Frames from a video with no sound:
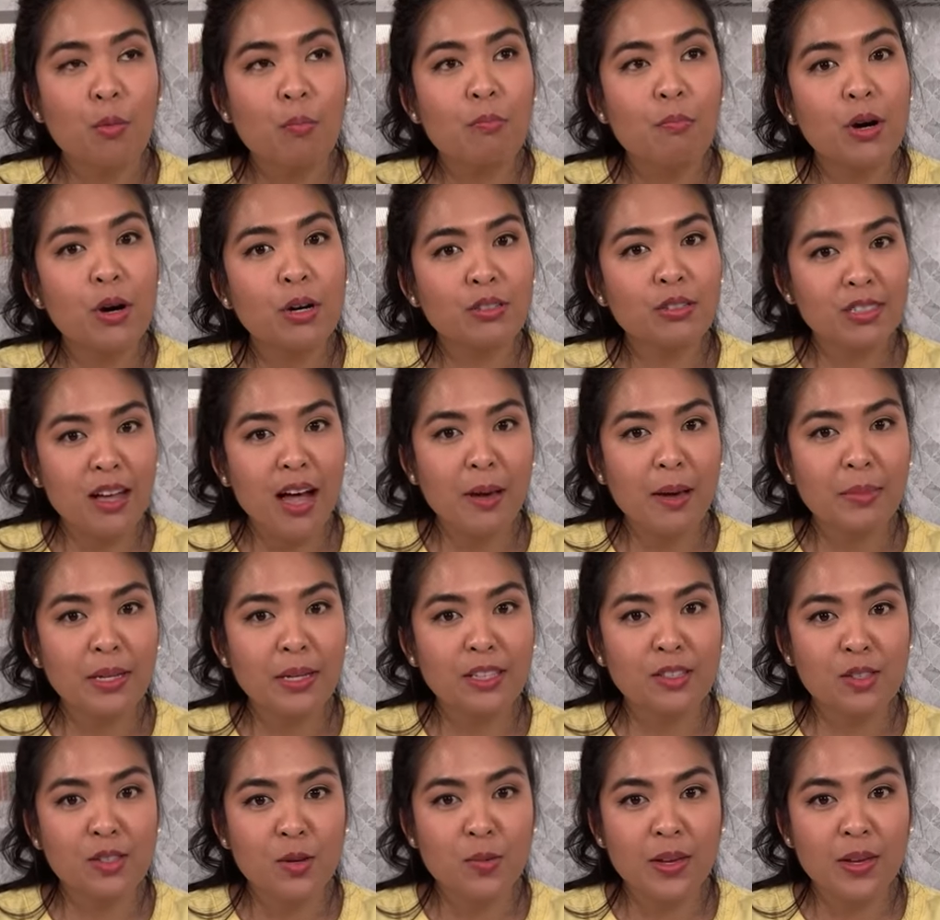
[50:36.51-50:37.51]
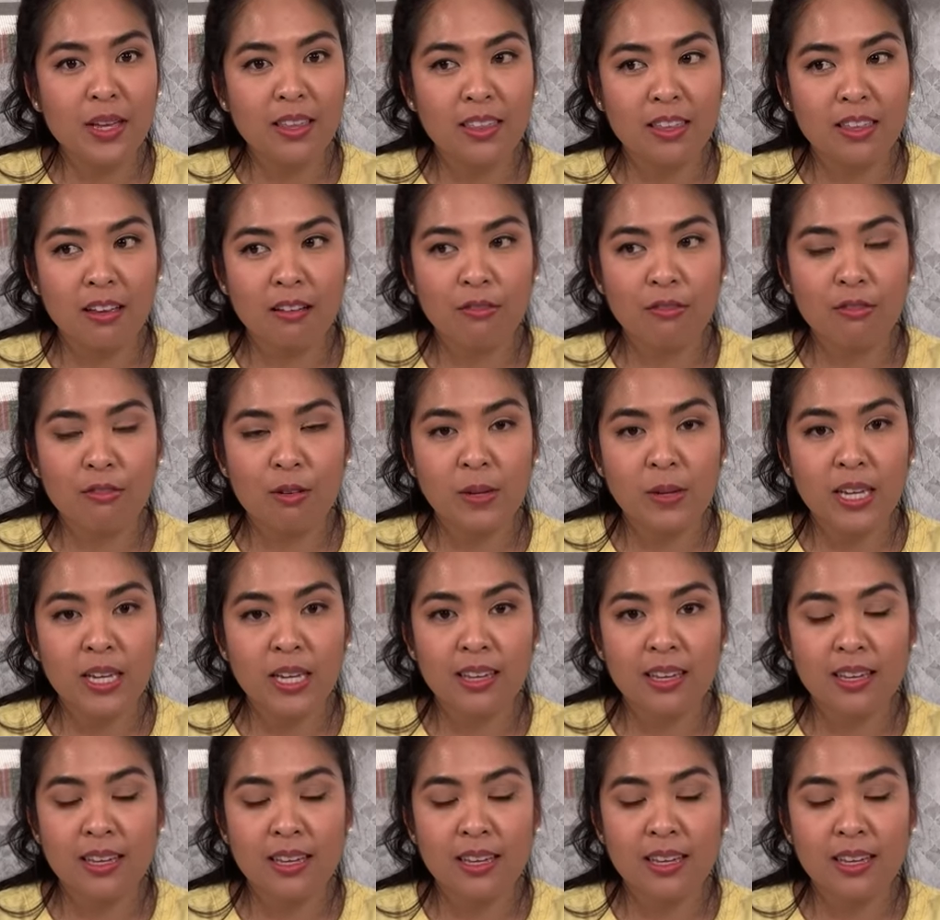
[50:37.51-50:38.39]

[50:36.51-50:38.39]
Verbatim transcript: most time consuming thing for me